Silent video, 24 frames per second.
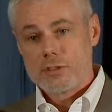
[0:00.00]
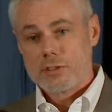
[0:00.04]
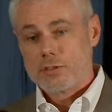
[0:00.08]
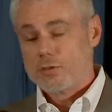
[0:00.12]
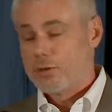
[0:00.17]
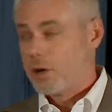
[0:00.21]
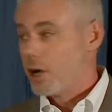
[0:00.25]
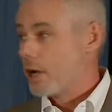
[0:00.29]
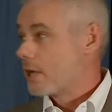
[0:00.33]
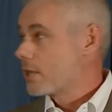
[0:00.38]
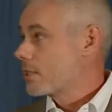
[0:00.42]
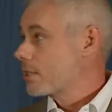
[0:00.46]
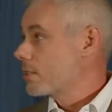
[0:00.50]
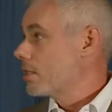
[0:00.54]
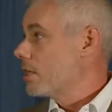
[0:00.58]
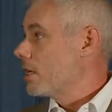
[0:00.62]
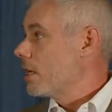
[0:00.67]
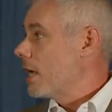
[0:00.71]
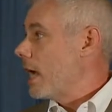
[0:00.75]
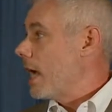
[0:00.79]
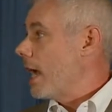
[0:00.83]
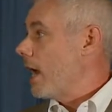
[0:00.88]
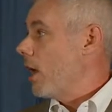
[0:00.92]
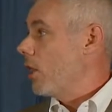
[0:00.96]
the drugs,
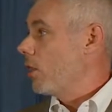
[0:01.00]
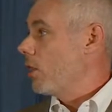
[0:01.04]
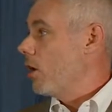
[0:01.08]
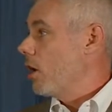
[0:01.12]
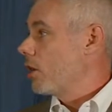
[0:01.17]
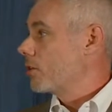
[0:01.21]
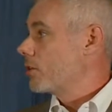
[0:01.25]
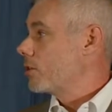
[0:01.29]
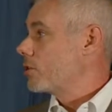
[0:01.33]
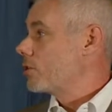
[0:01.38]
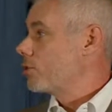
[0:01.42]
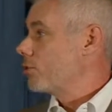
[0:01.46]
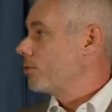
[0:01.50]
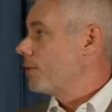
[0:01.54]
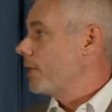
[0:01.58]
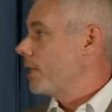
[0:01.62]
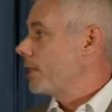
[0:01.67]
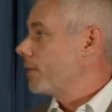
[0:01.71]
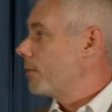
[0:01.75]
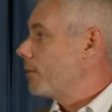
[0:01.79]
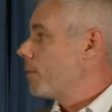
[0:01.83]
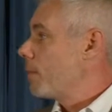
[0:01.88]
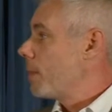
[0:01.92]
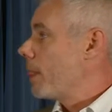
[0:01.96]
how long to
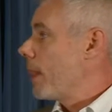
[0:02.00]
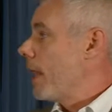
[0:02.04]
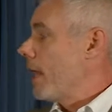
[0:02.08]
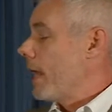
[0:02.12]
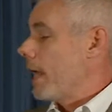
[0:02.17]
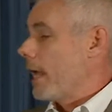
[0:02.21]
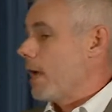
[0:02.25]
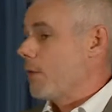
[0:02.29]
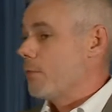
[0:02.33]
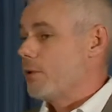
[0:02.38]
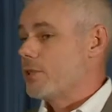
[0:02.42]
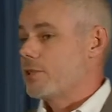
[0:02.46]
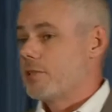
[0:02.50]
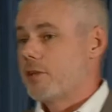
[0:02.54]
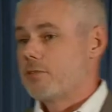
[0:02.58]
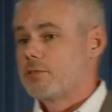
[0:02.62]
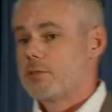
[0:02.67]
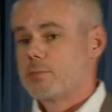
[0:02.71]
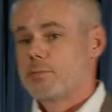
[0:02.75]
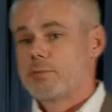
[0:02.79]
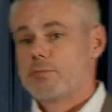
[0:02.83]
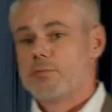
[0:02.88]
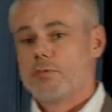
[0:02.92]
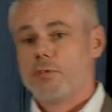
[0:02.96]
treat, and we still have
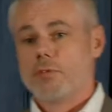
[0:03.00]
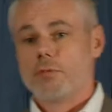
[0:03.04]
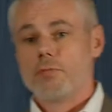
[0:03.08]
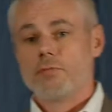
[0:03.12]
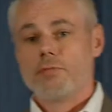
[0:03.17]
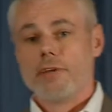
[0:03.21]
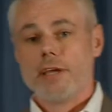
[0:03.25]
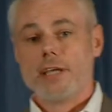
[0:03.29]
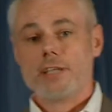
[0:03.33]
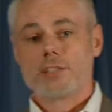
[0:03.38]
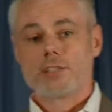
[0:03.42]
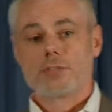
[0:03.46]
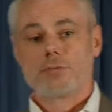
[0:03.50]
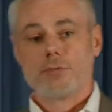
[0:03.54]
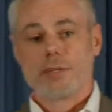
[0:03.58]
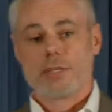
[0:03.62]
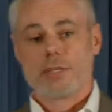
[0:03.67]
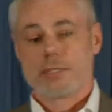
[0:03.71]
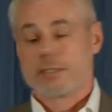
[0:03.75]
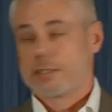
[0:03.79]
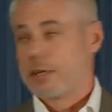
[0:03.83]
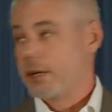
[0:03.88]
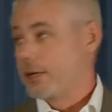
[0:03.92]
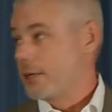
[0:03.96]
to perform phase 3
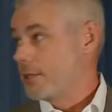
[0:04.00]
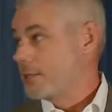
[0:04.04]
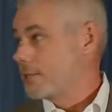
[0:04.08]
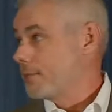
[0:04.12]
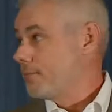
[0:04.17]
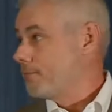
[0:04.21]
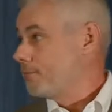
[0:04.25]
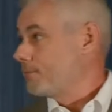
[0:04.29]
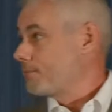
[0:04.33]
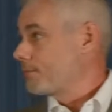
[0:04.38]
studies.